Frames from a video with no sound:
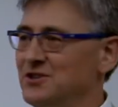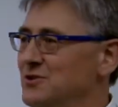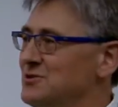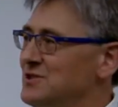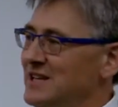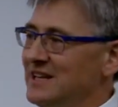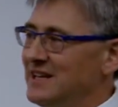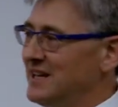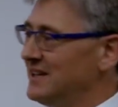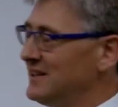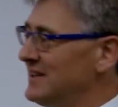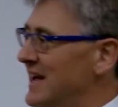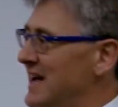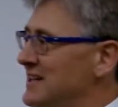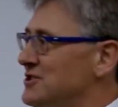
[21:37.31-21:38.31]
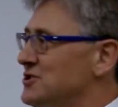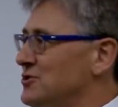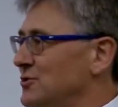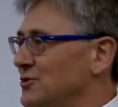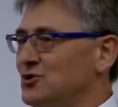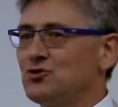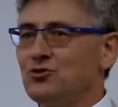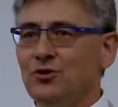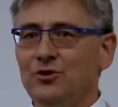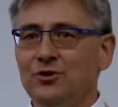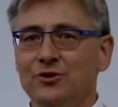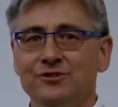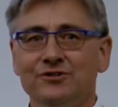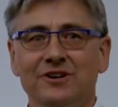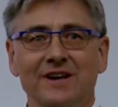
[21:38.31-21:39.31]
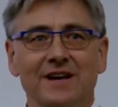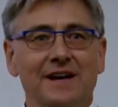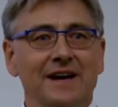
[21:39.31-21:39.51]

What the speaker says: using gill nets or trawls,